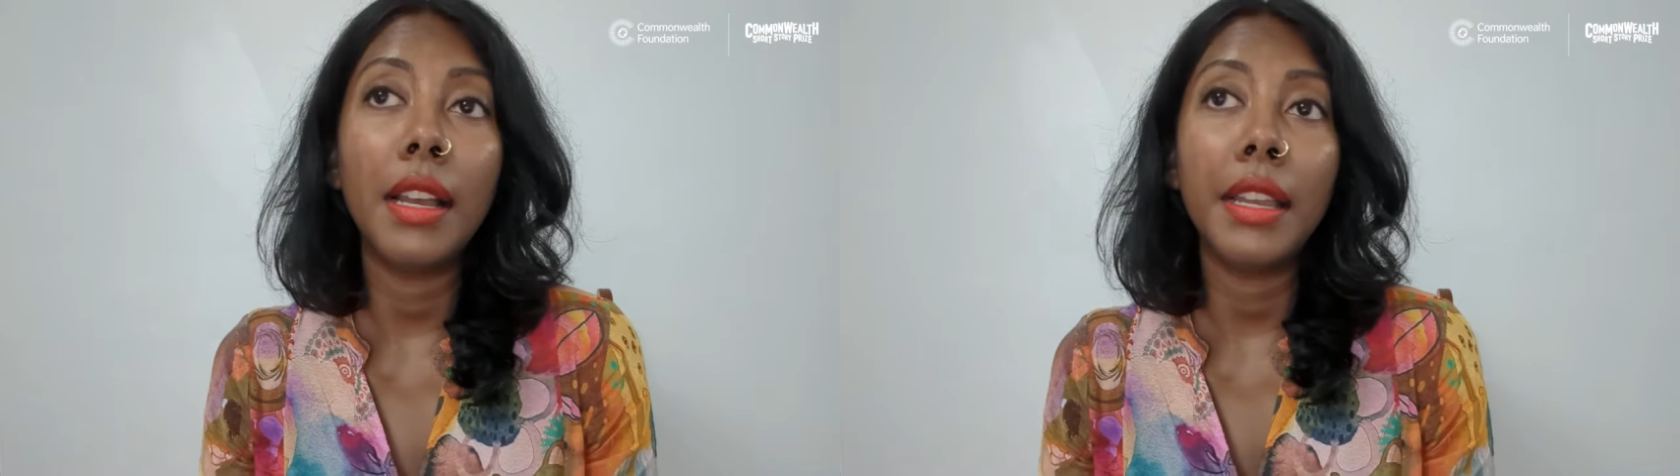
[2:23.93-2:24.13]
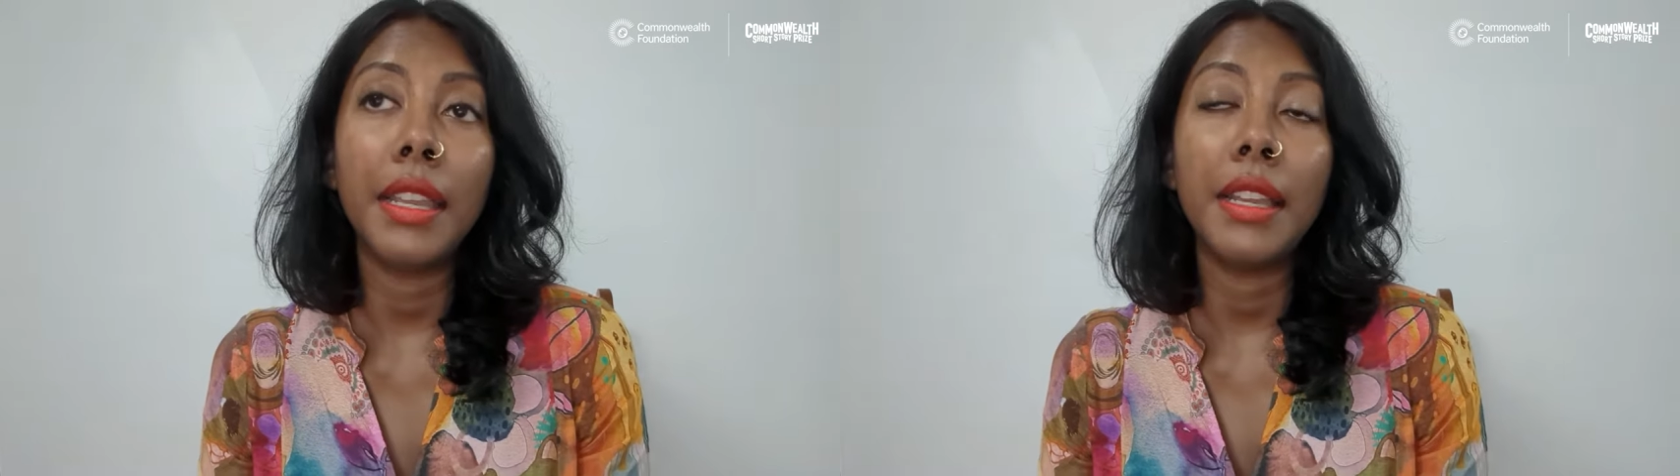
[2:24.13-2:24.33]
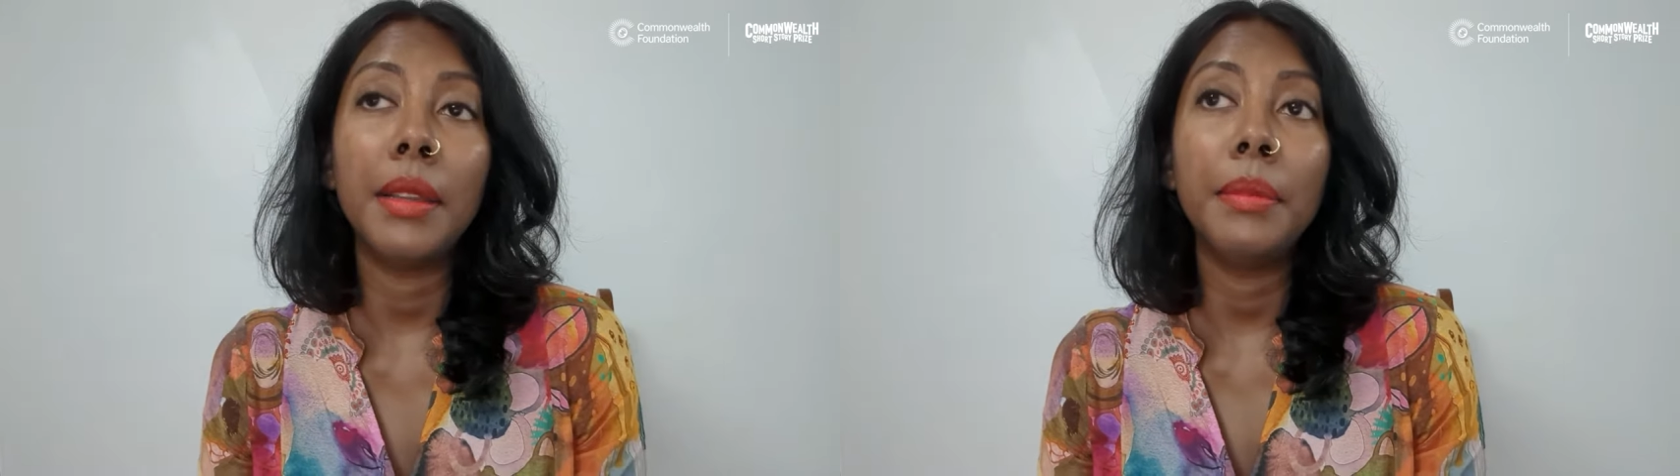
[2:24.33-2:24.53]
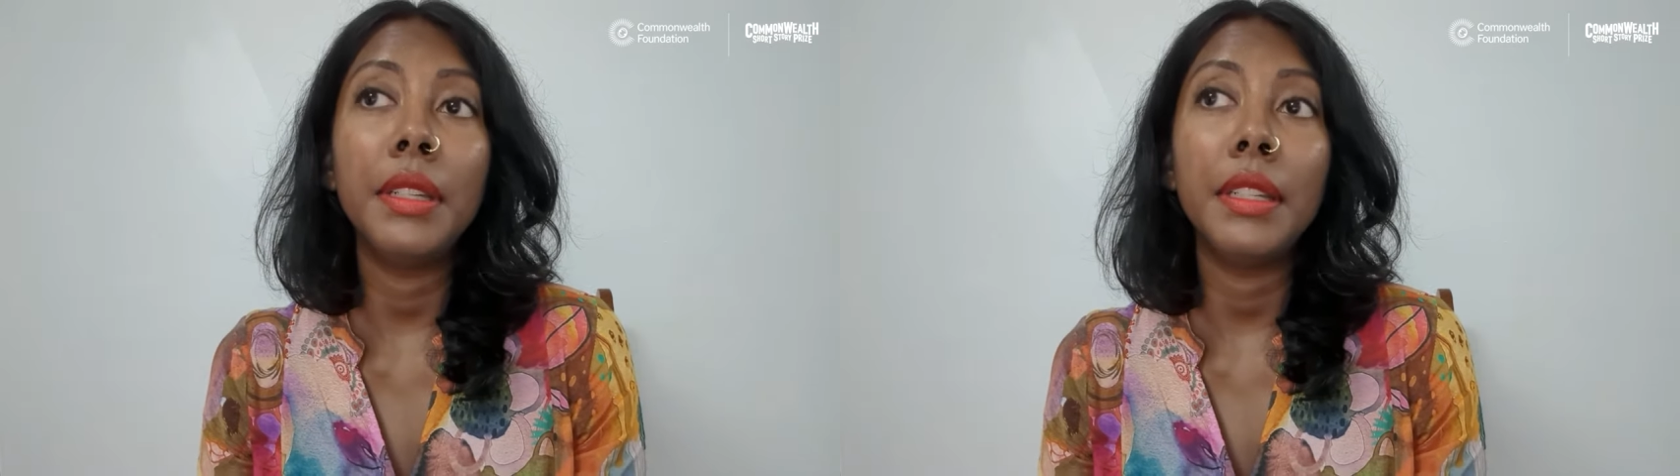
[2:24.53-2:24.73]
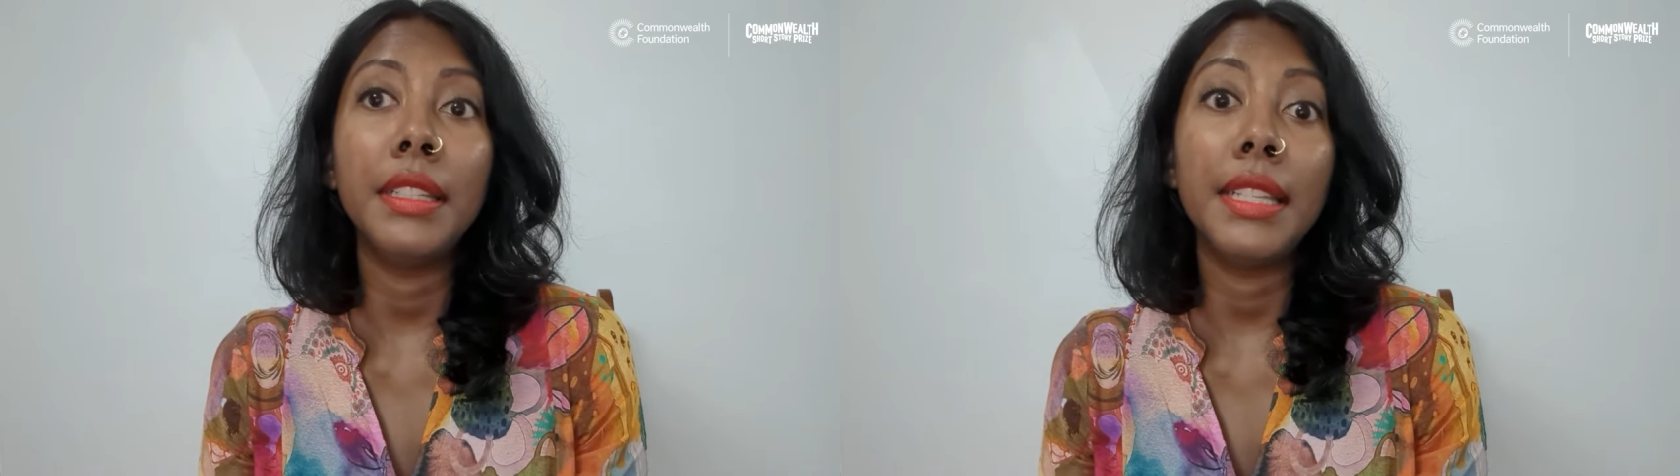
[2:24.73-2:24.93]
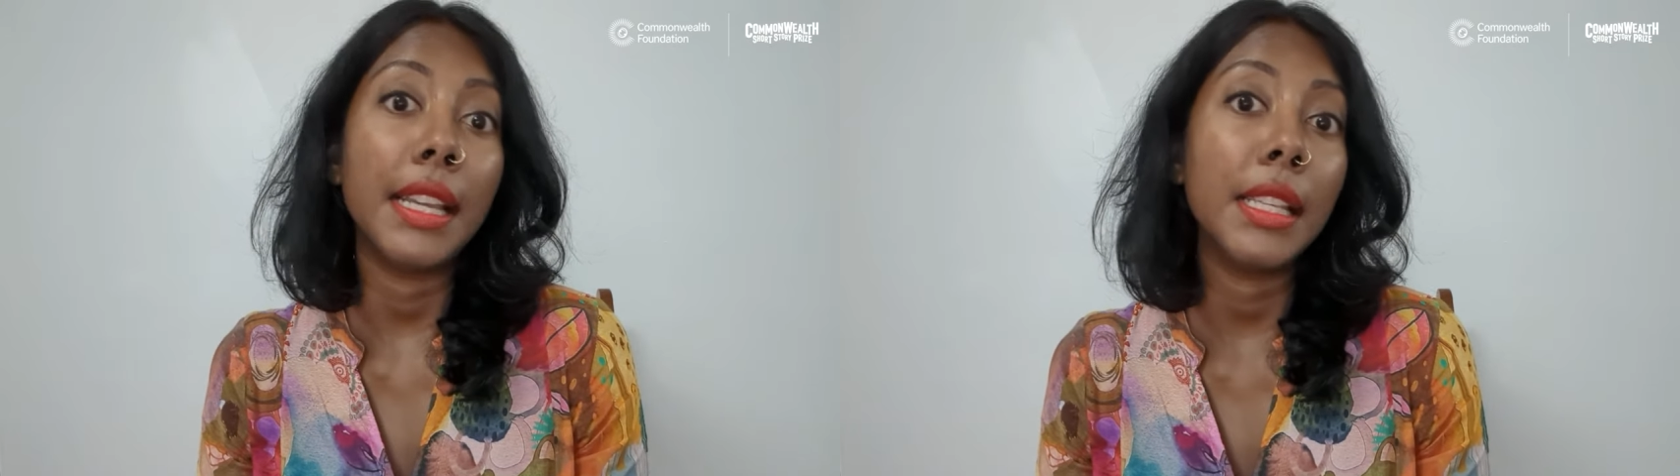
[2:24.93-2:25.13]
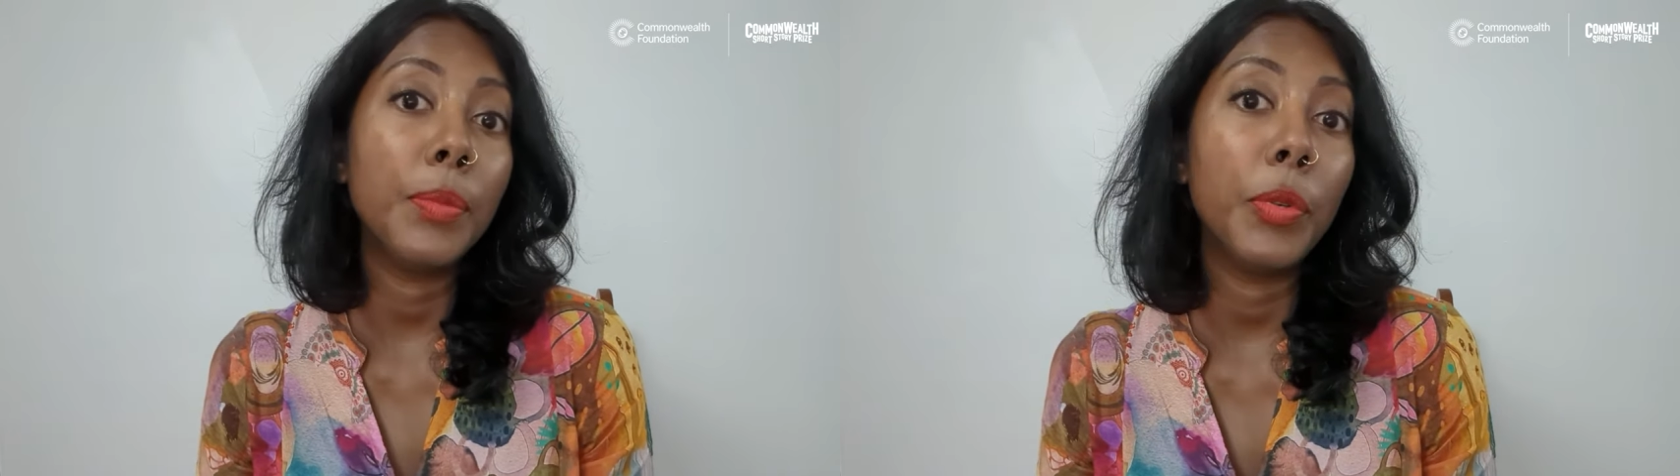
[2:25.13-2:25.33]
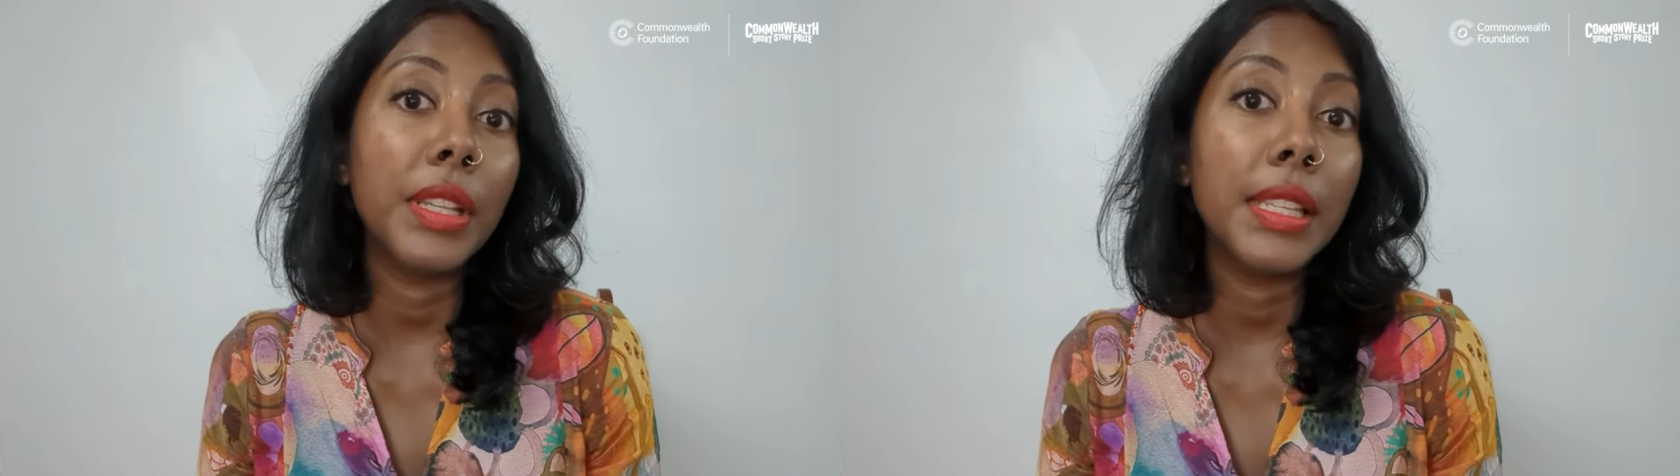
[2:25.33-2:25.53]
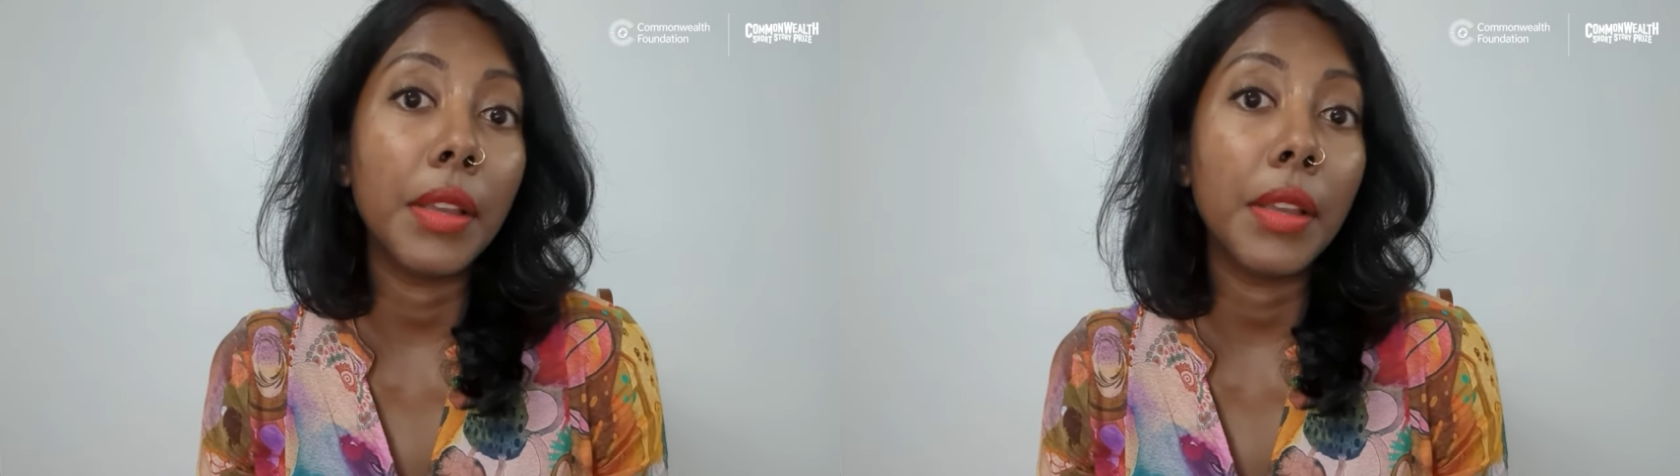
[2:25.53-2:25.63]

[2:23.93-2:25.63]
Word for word: I am a diasporic